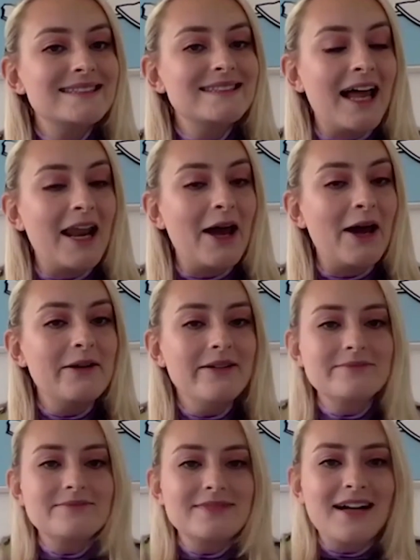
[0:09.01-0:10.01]
Hello,
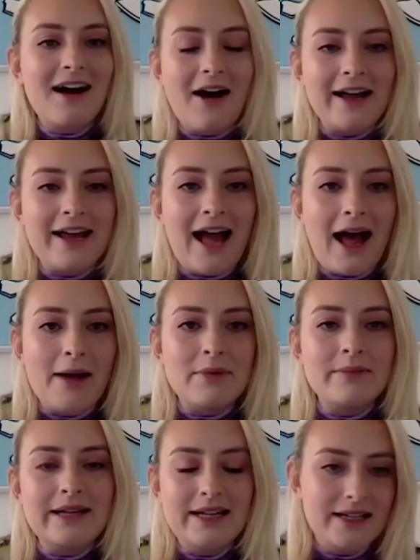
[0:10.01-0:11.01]
I am
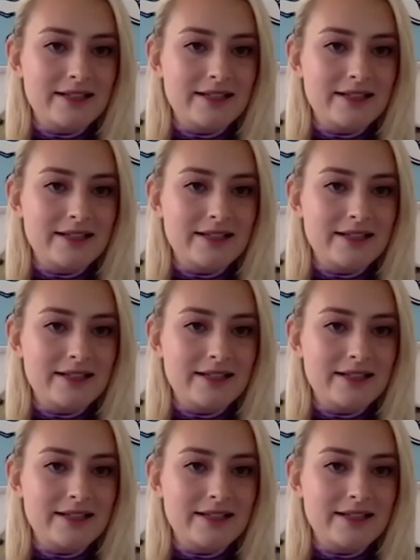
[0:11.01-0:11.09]
Amelia